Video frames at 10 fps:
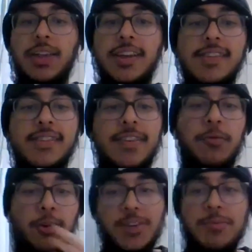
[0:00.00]
is
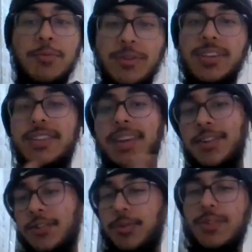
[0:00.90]
watching movies
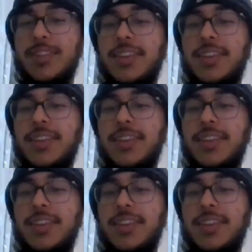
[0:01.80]
and shows,